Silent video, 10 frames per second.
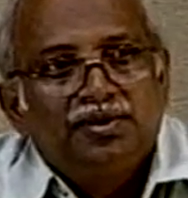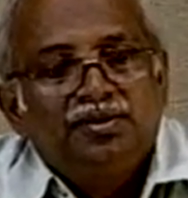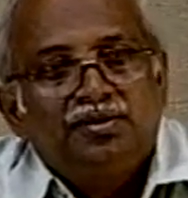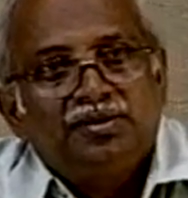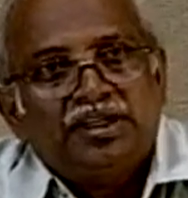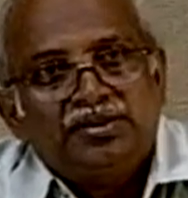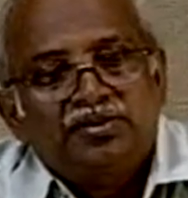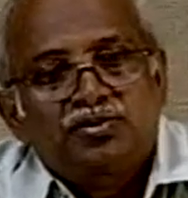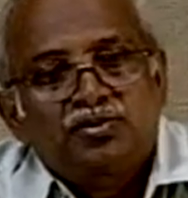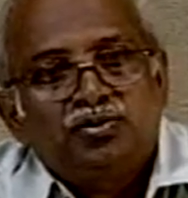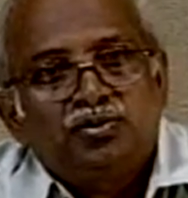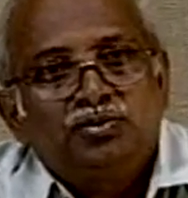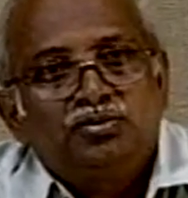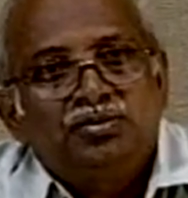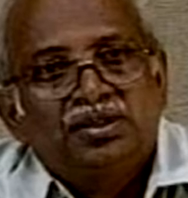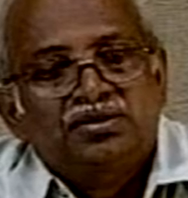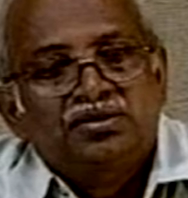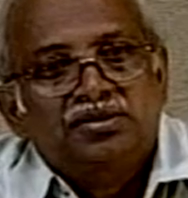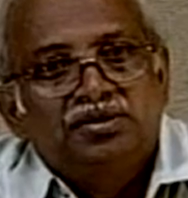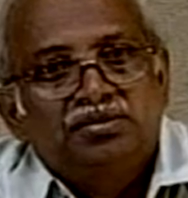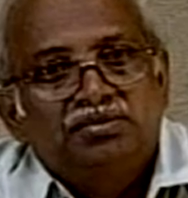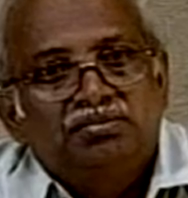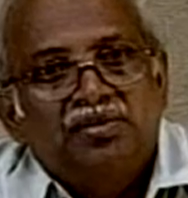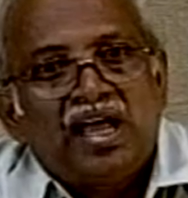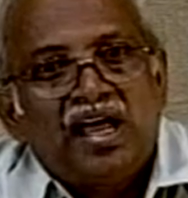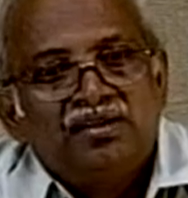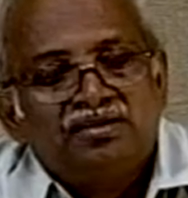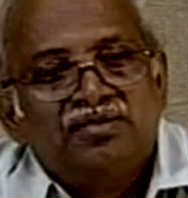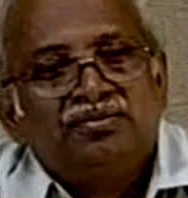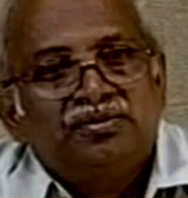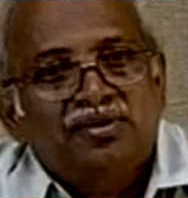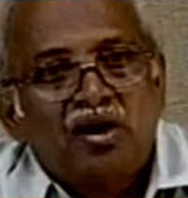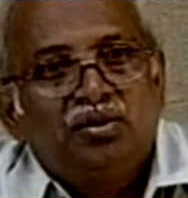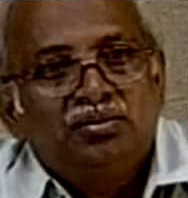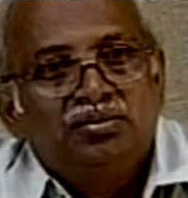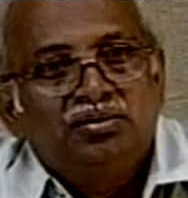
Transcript: No, that is true. But as of now,